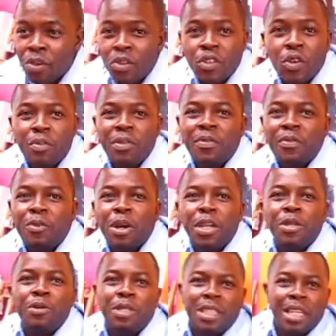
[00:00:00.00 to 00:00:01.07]
So before
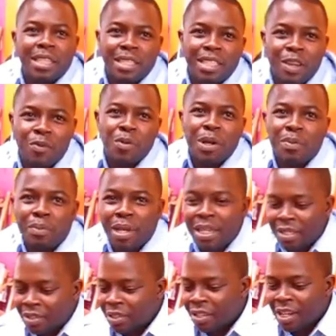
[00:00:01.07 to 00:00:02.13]
you judge someone
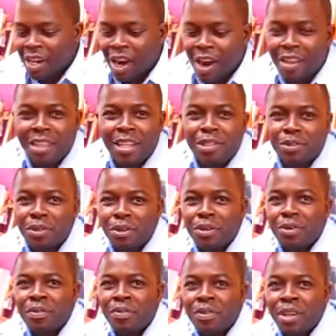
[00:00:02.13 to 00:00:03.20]
based on the car they drove,